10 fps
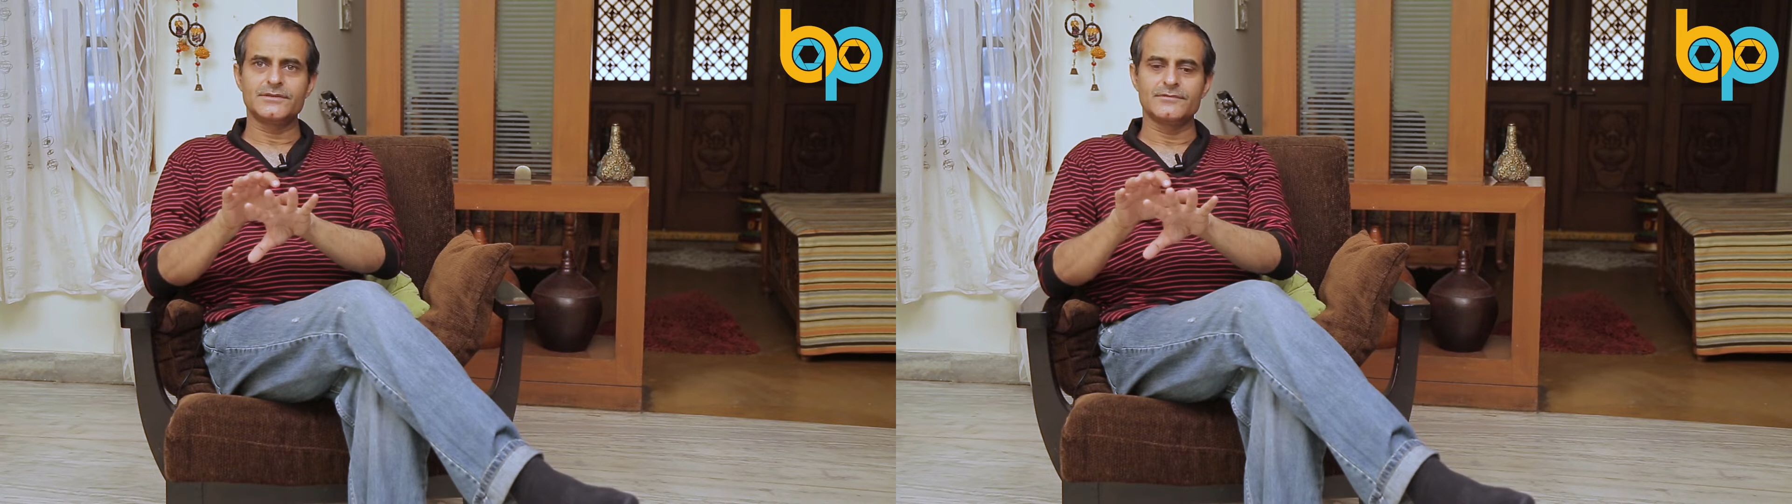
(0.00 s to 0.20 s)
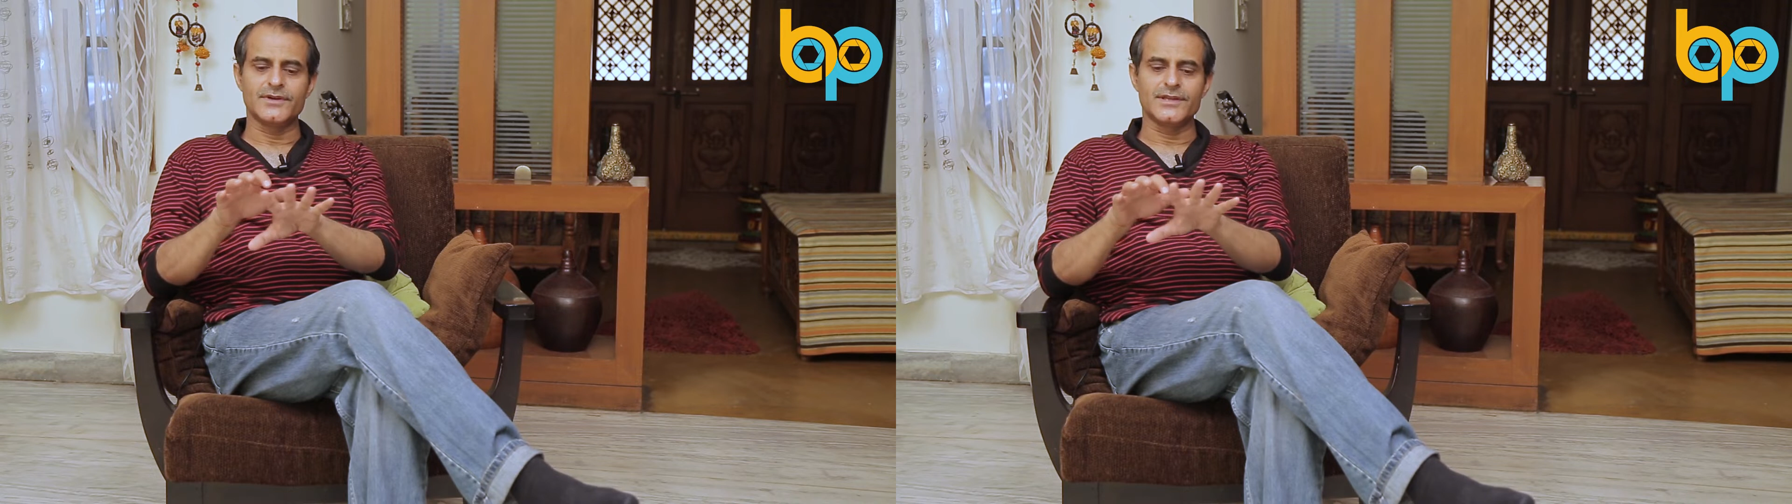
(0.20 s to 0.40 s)

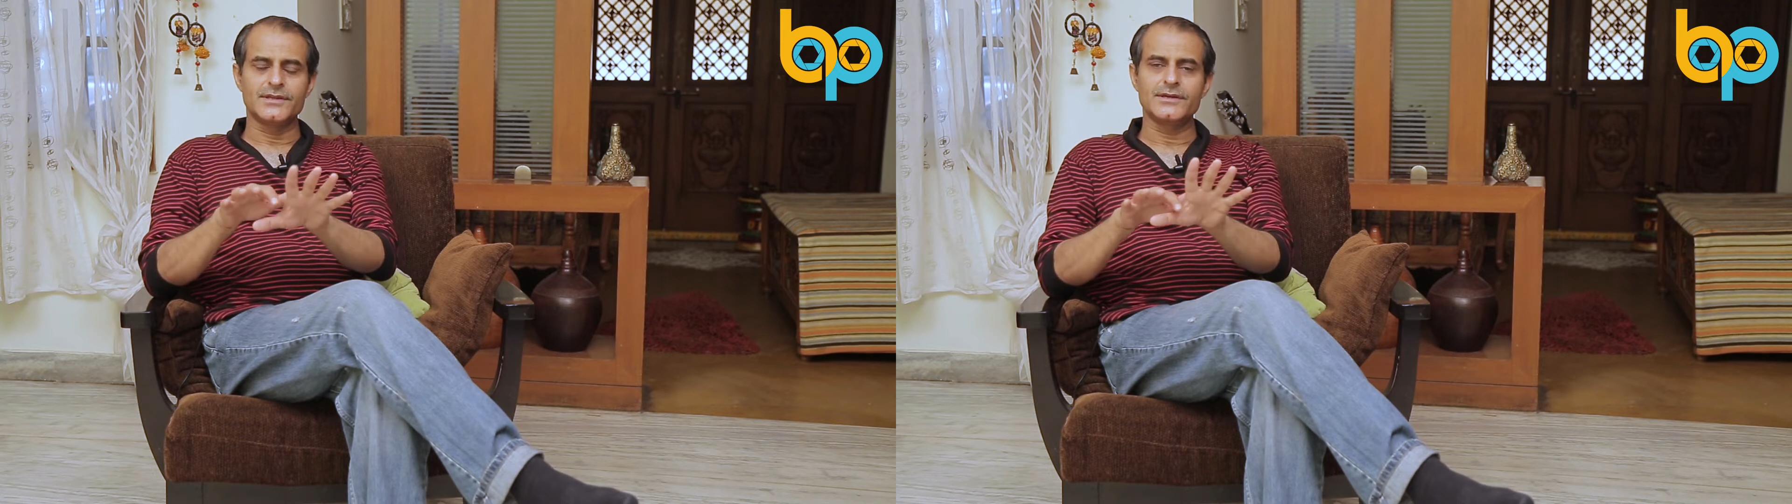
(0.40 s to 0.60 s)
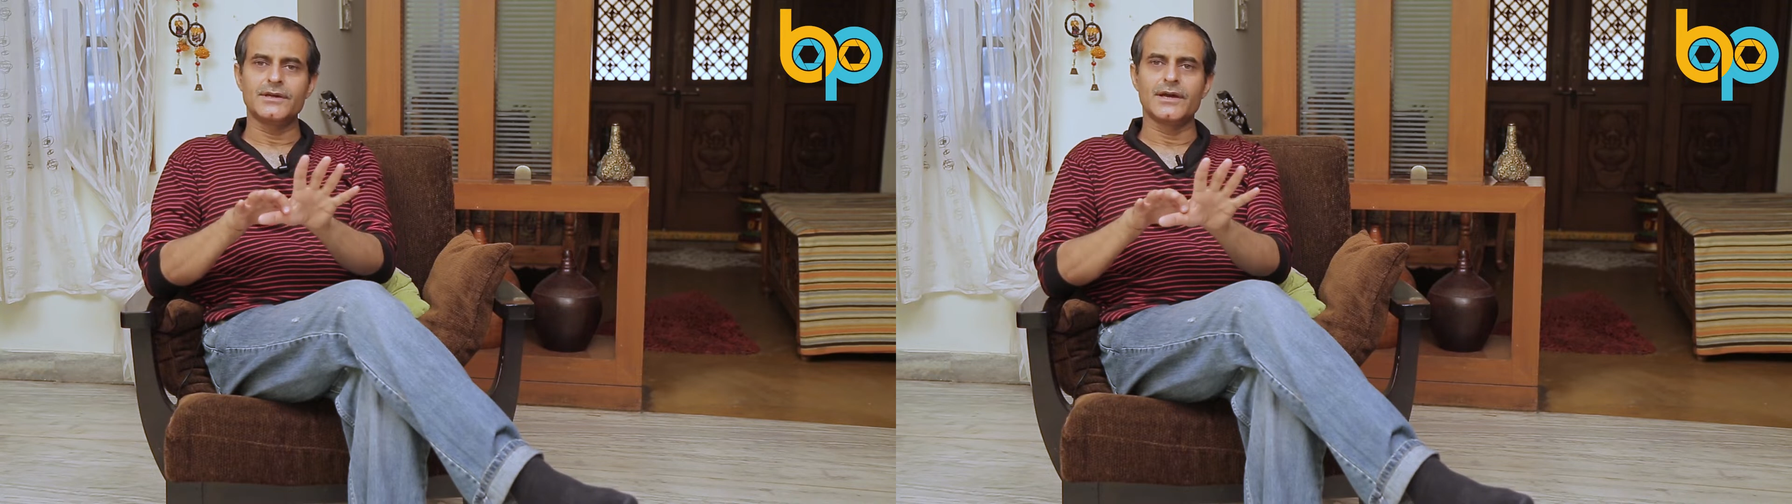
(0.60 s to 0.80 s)

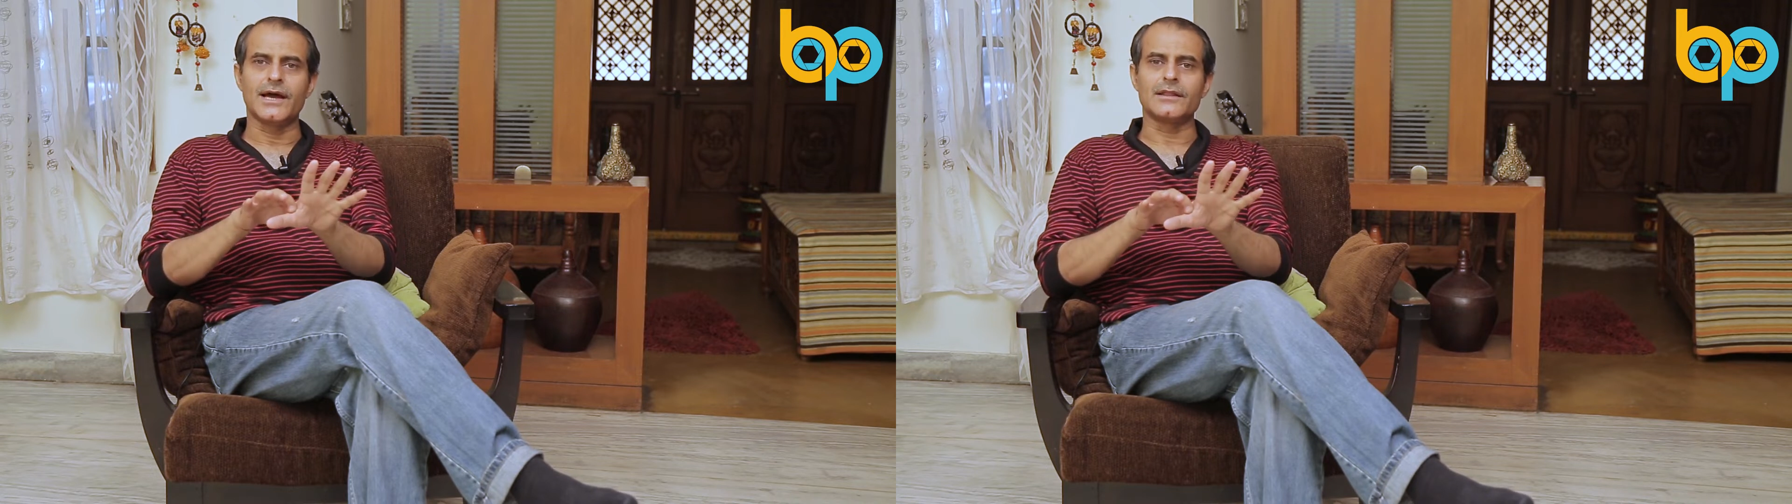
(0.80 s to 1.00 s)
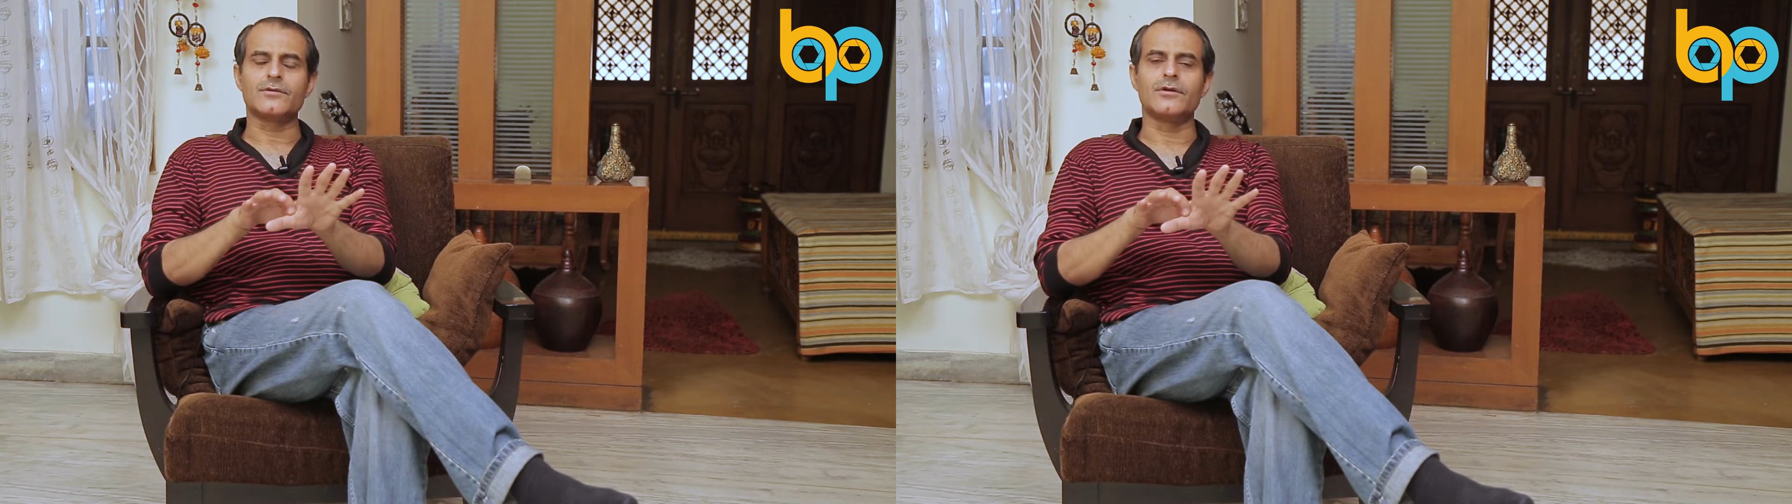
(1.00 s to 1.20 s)
with
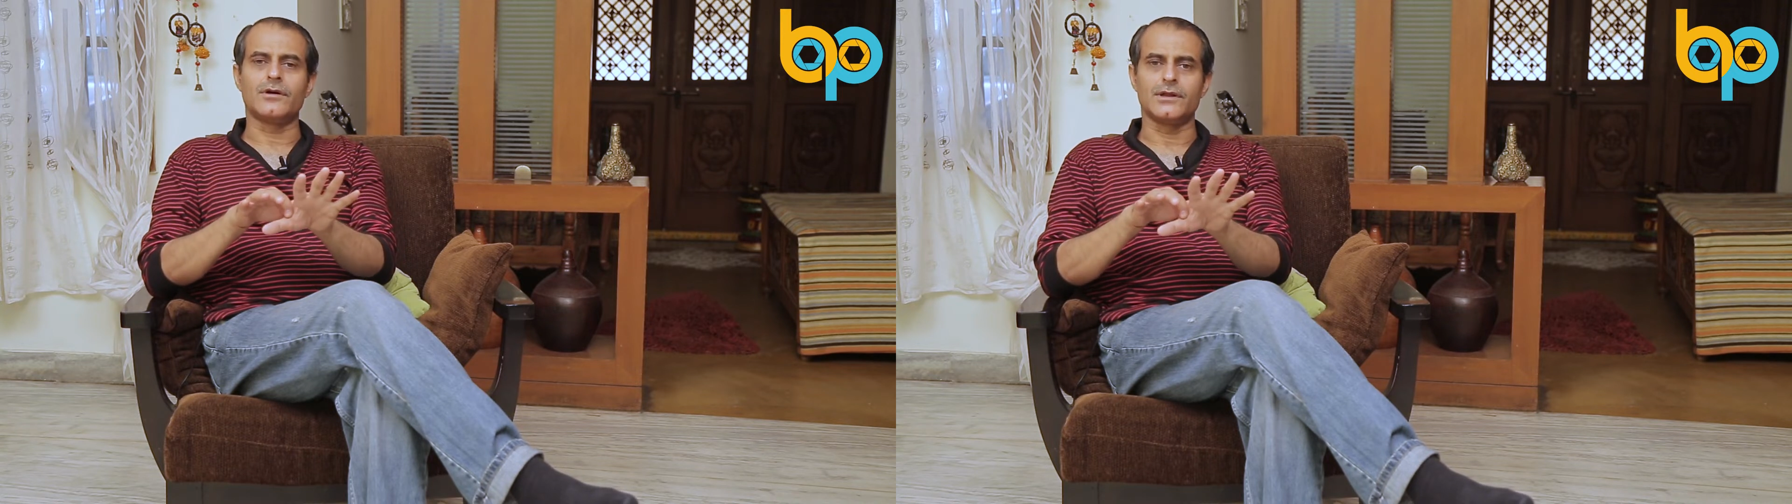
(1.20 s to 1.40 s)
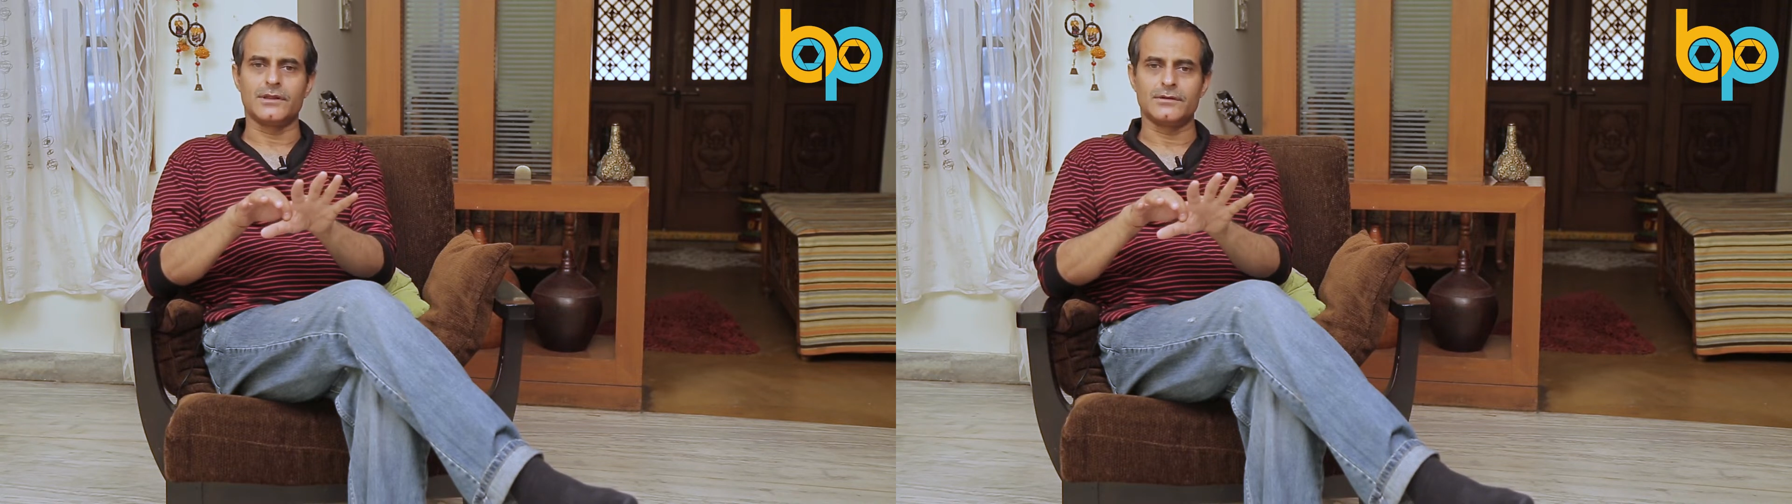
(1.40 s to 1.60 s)

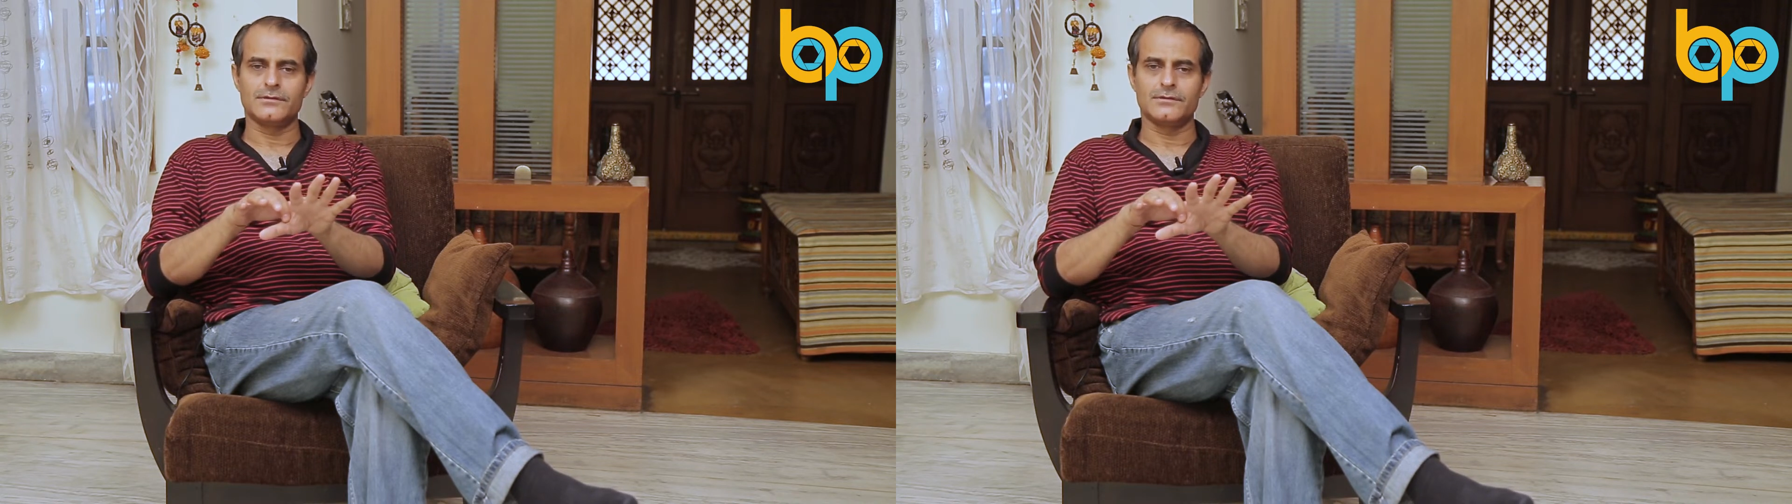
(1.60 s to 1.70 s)
alcohol.